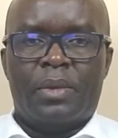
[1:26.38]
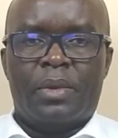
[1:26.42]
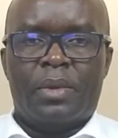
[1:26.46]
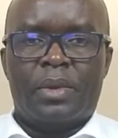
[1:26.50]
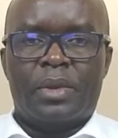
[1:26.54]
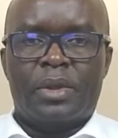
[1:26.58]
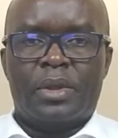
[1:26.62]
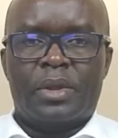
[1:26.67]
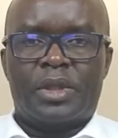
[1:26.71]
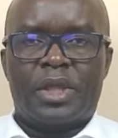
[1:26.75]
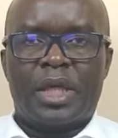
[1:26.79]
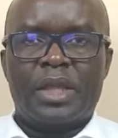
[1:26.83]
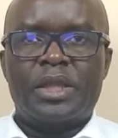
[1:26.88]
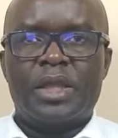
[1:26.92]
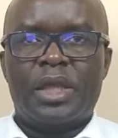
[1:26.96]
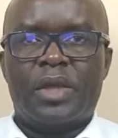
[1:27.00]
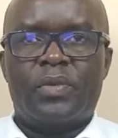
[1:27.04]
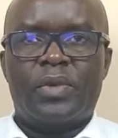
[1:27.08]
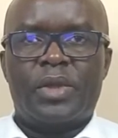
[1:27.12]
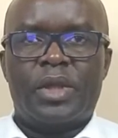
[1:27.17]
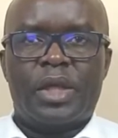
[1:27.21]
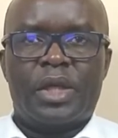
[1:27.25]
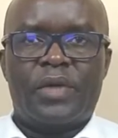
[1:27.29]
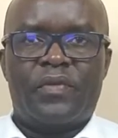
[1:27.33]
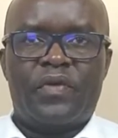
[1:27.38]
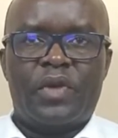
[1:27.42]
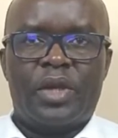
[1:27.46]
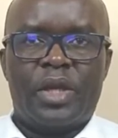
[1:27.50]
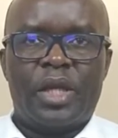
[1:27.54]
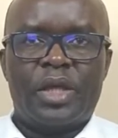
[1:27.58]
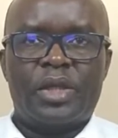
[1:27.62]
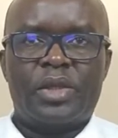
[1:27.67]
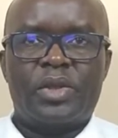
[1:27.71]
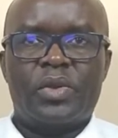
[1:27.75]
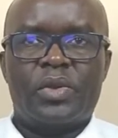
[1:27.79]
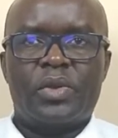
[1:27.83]
Starting with the
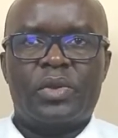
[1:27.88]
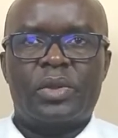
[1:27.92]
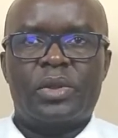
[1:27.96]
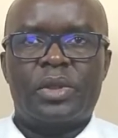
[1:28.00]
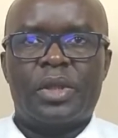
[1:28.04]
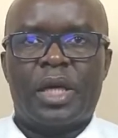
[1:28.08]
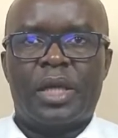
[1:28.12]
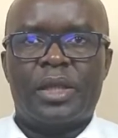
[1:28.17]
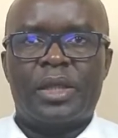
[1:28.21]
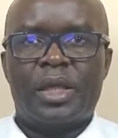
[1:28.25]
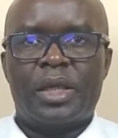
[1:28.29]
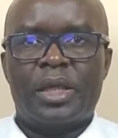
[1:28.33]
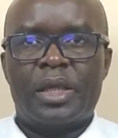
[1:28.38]
definition and the